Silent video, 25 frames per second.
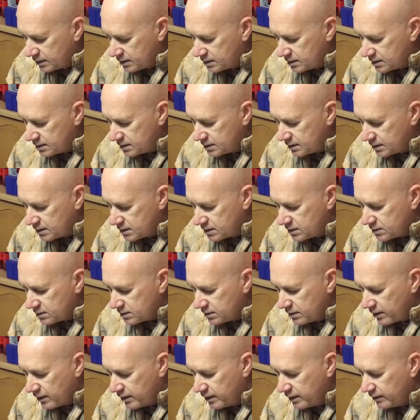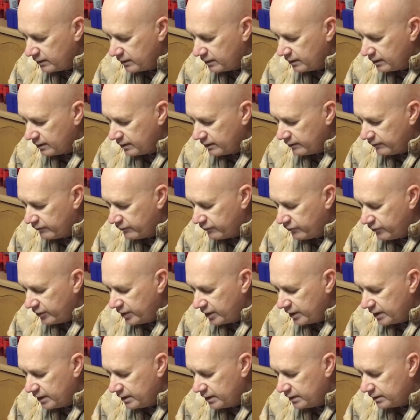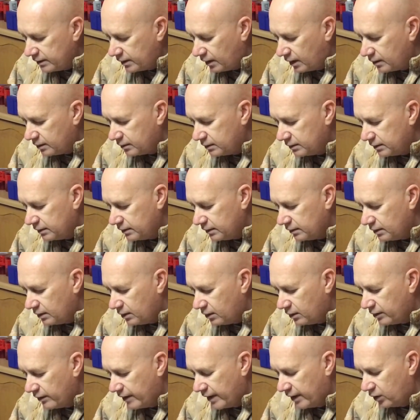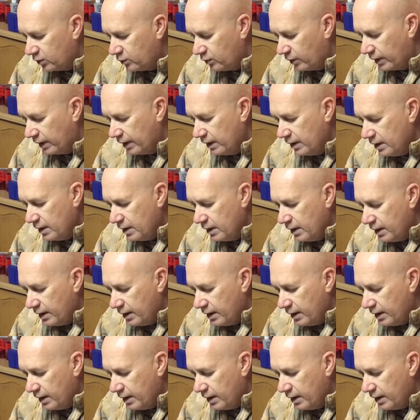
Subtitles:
sits then very tight on that one.